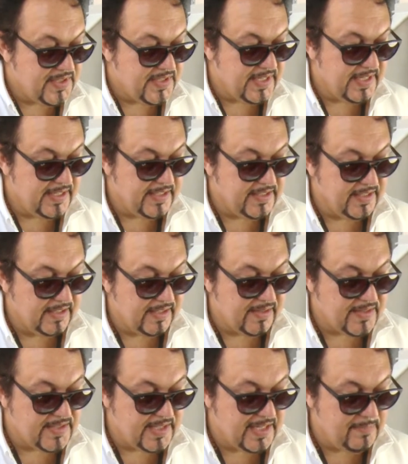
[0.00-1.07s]
scene in the
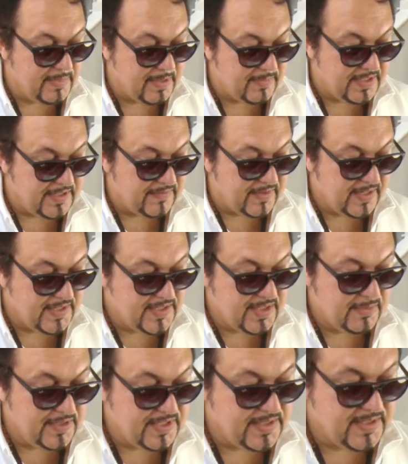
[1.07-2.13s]
little scene memory device.
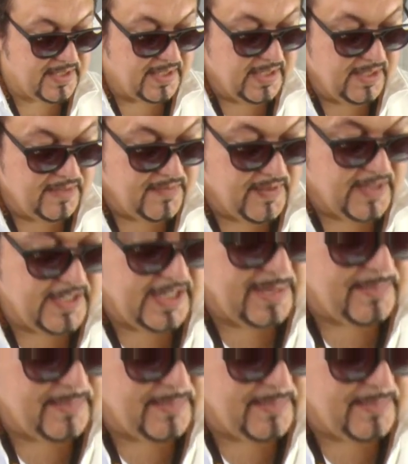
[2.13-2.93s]
So we just find an